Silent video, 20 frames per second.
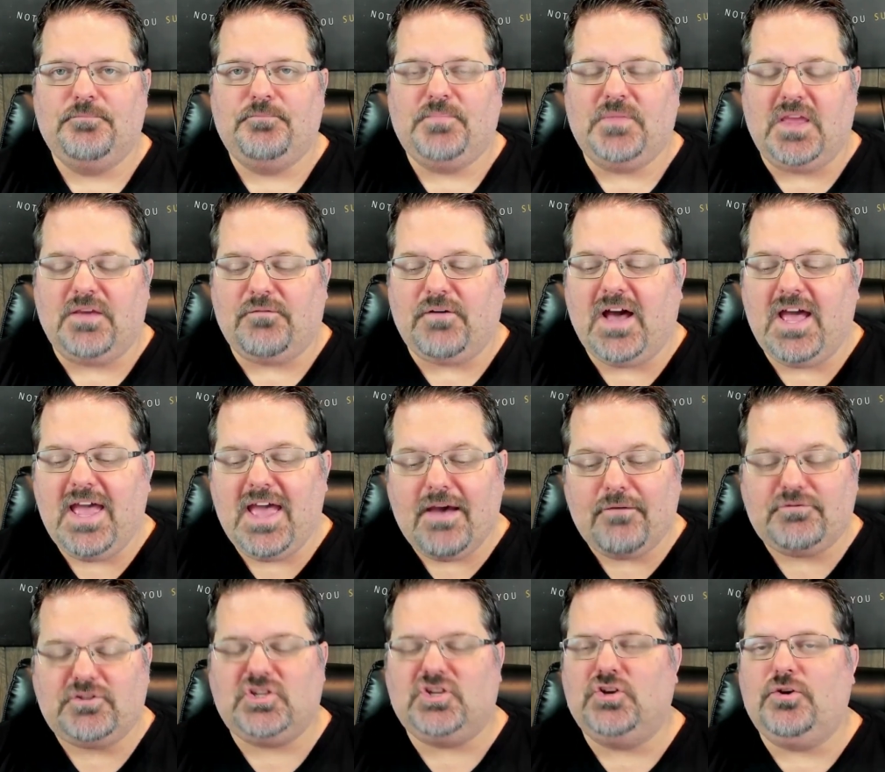if I
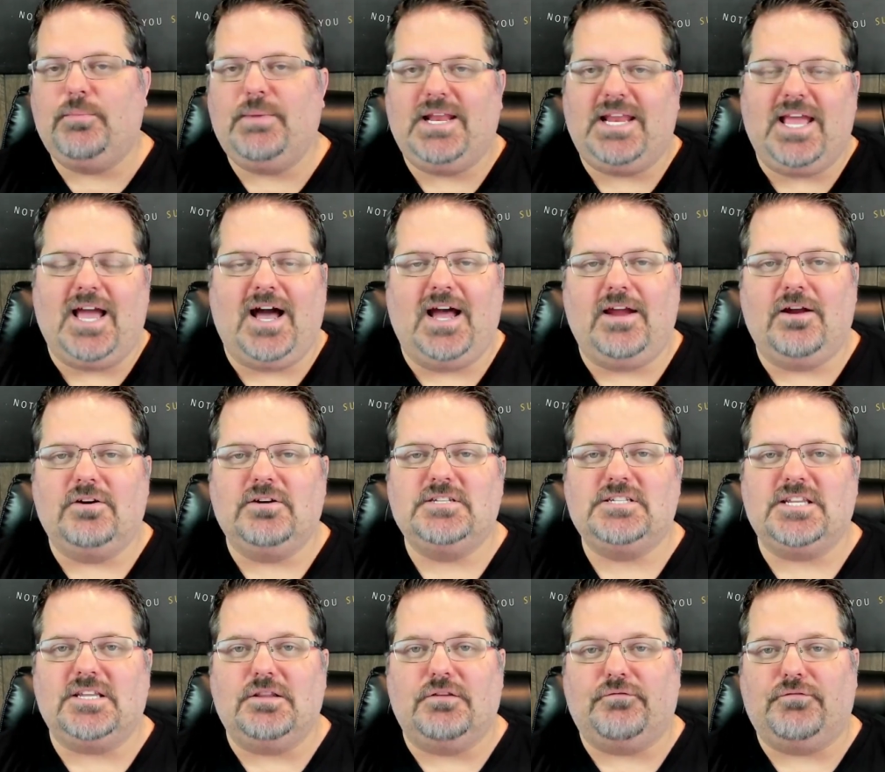have too many
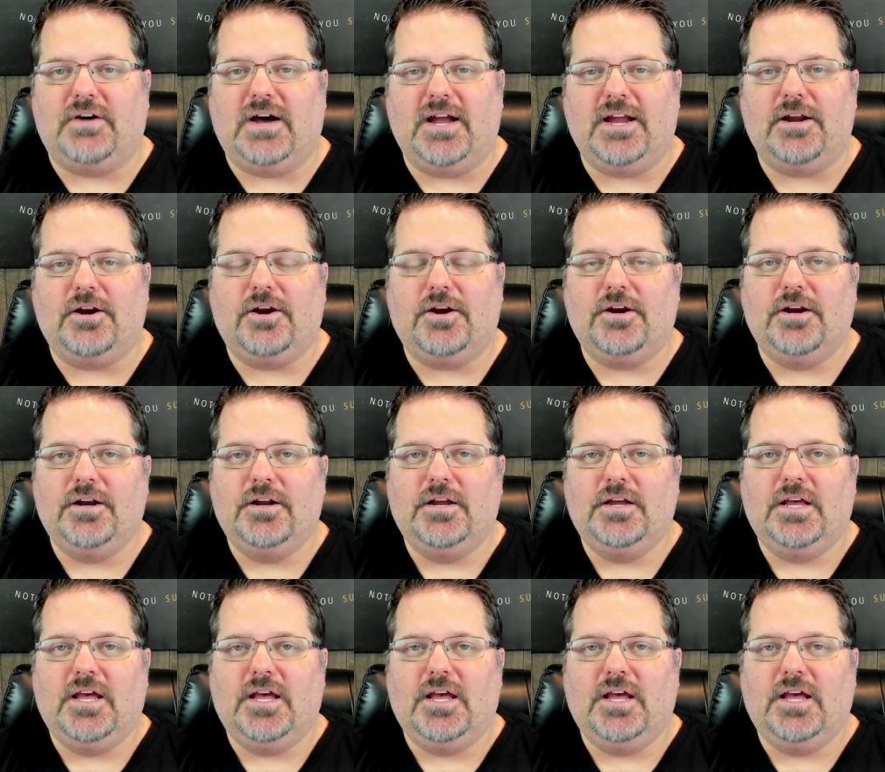irons in the fire,